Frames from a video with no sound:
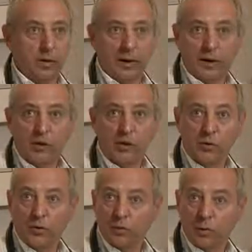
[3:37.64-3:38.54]
We had a
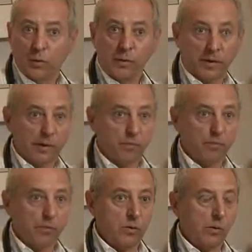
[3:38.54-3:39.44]
huge room here
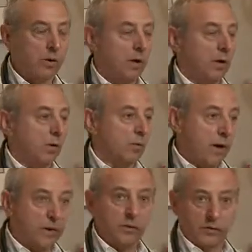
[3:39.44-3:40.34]
for
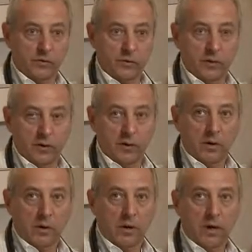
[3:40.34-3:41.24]
records.
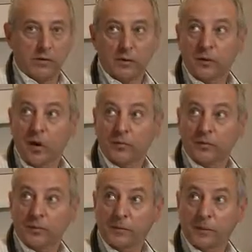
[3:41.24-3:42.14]
This
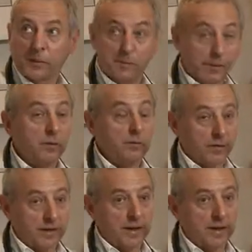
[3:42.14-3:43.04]
office was built
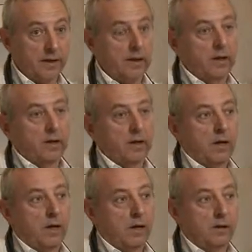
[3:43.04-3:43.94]
for that.
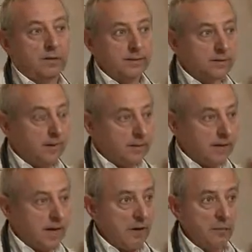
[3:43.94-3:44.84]
Since that
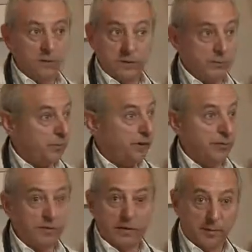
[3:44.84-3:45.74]
time, since we
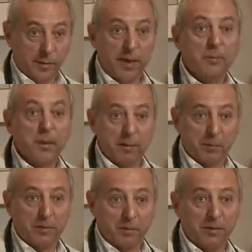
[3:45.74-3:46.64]
have eliminated
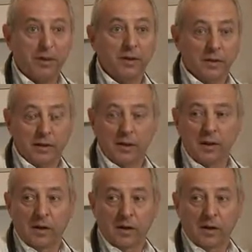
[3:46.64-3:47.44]
paper completely,